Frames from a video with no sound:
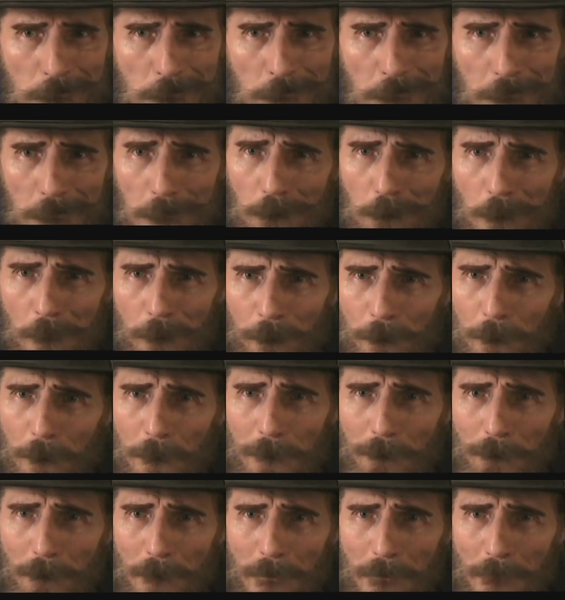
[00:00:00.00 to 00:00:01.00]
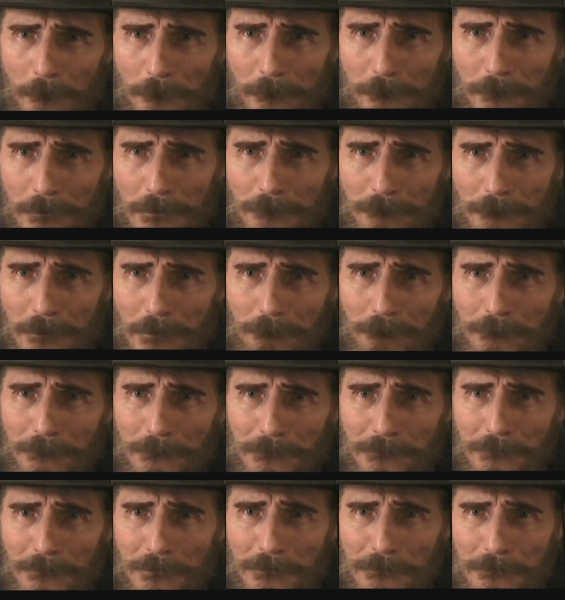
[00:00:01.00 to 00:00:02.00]
Didn't but 3 of them have the same
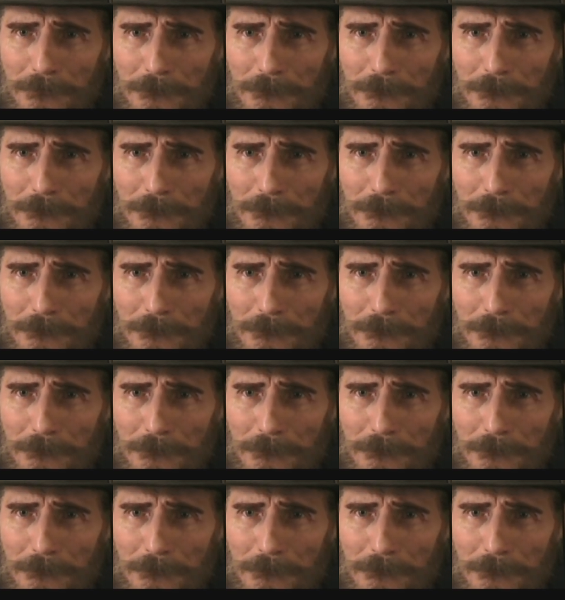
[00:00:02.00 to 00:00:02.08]
numbers.